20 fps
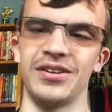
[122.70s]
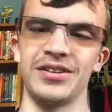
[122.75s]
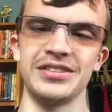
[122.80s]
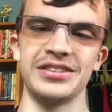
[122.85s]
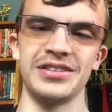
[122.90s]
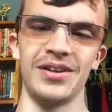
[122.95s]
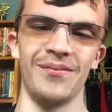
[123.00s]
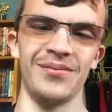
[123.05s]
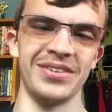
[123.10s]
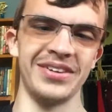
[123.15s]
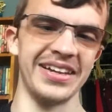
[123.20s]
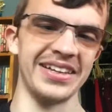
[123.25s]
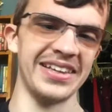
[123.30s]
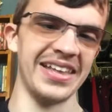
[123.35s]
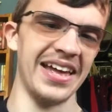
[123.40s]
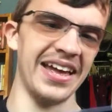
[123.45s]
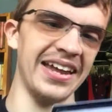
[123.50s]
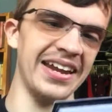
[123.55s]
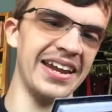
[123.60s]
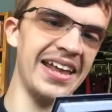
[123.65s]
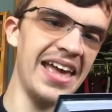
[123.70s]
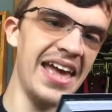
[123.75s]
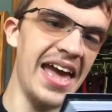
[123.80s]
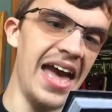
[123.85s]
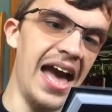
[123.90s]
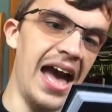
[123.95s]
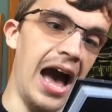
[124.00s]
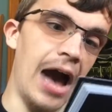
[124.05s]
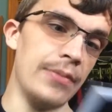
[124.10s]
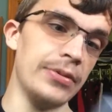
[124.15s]
or something like that.
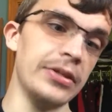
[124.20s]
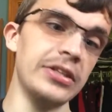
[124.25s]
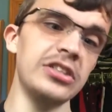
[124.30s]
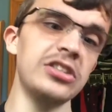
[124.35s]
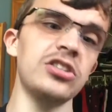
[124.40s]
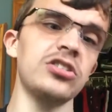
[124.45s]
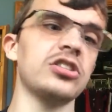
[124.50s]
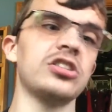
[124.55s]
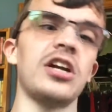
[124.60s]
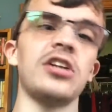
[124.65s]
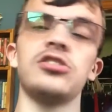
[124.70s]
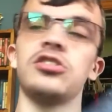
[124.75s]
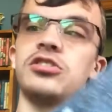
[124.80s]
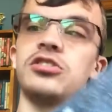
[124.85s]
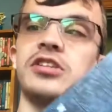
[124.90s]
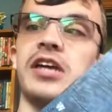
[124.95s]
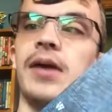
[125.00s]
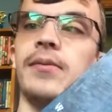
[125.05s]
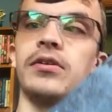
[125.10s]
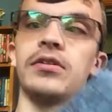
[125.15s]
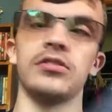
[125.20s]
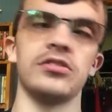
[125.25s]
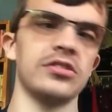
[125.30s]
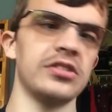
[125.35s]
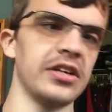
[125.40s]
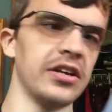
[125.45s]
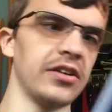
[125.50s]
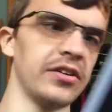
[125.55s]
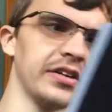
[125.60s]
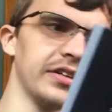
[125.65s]
Uh, um, but this is such a damn good
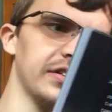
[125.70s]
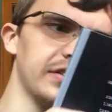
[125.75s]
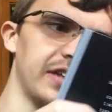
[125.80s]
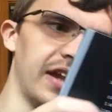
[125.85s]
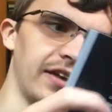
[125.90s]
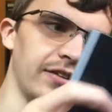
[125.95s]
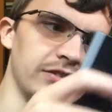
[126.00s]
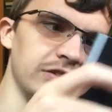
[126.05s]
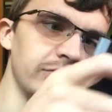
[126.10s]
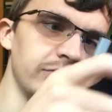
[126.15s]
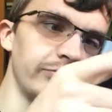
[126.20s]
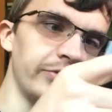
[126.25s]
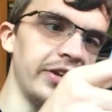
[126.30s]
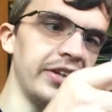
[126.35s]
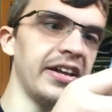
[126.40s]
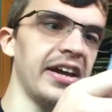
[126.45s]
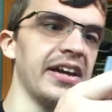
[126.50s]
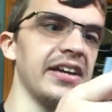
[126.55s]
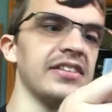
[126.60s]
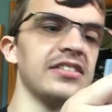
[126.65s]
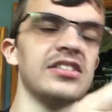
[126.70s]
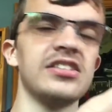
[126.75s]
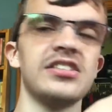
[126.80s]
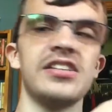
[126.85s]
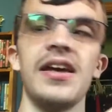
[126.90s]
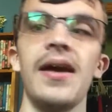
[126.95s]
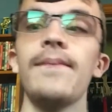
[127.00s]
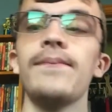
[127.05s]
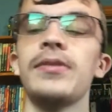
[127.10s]
series, and I just realized